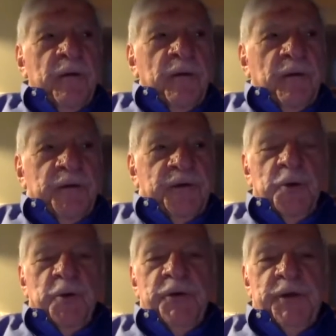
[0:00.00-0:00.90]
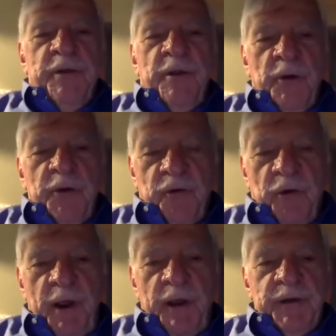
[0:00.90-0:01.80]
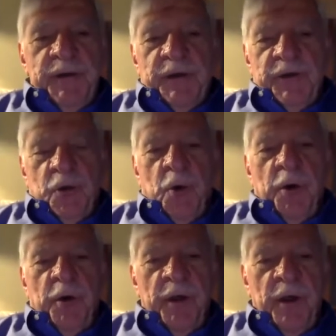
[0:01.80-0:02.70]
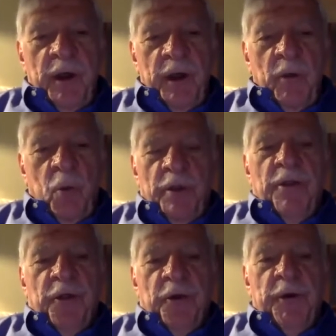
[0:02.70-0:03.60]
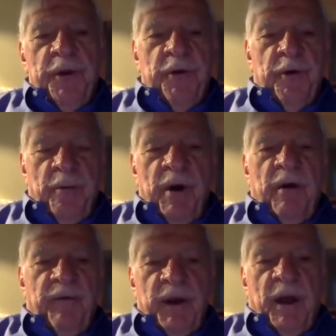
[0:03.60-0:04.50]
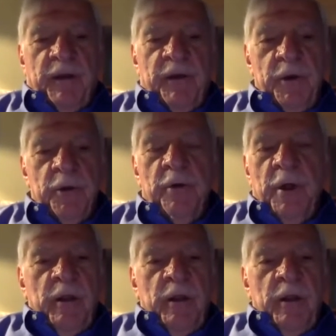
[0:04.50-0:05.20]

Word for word: students in those grades that scored 130 or above an IQ.